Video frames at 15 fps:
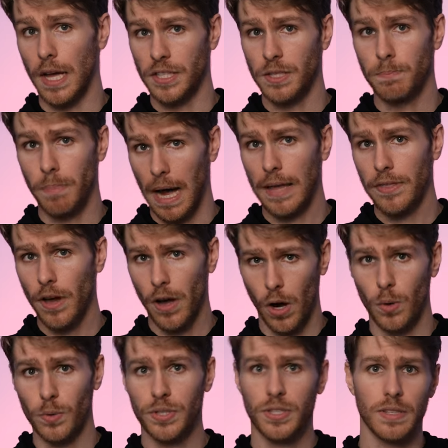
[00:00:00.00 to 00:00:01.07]
us by the
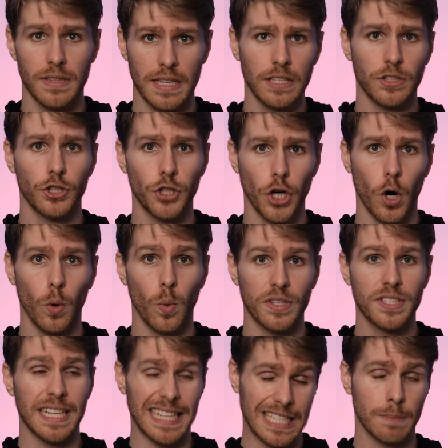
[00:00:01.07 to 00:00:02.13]
host, this show
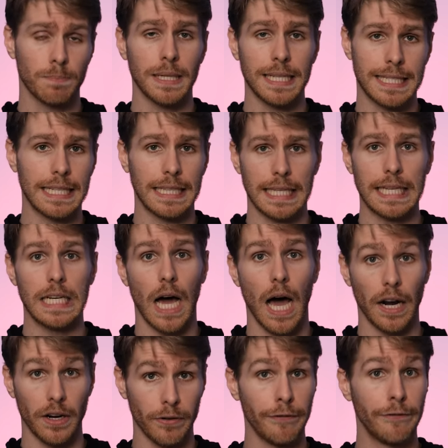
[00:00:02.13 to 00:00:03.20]
was explicitly
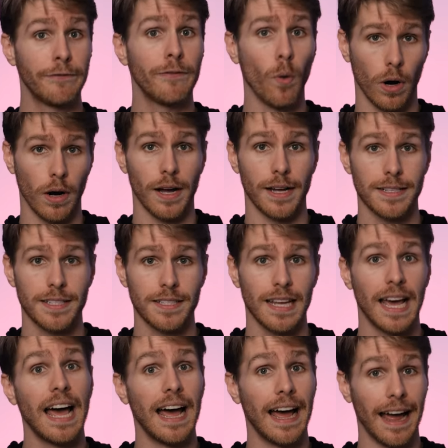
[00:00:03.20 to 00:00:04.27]
not for us.
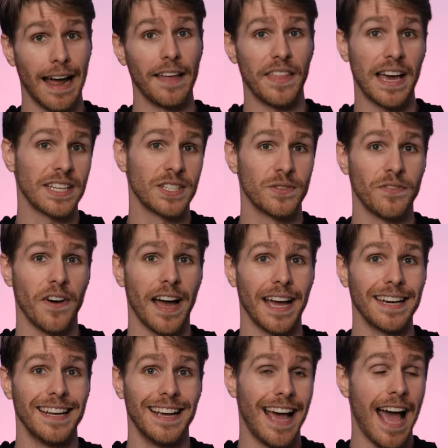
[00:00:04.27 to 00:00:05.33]
And that's
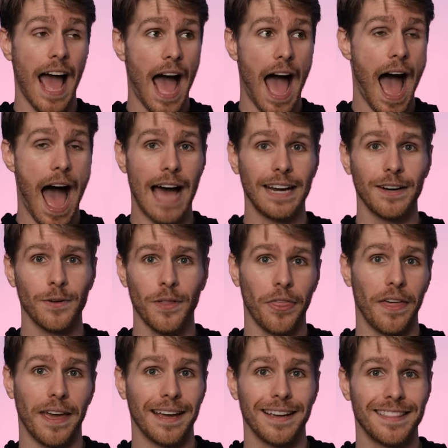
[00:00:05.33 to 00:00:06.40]
fine. I don't
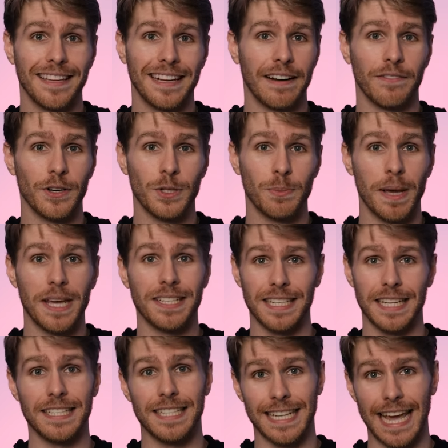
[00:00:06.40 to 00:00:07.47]
think that every space
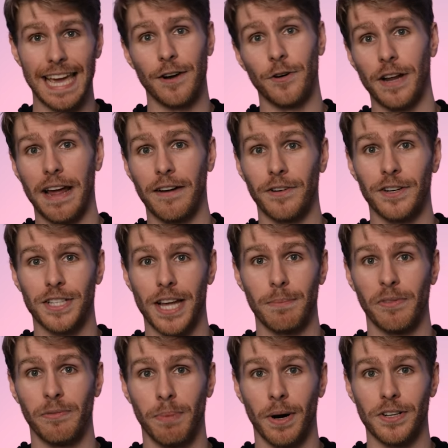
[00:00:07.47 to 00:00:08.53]
needs to cater to every
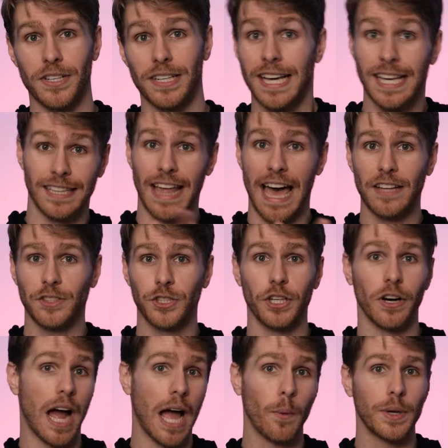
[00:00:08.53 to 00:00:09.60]
type of person. Last
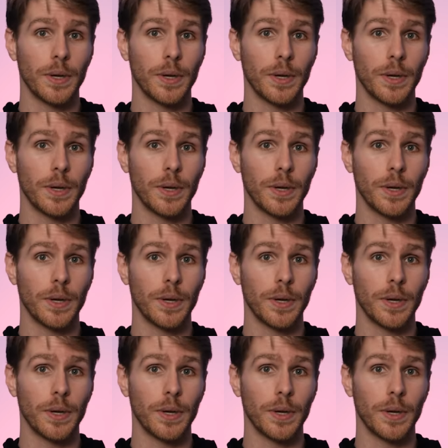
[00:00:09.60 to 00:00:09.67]
year, I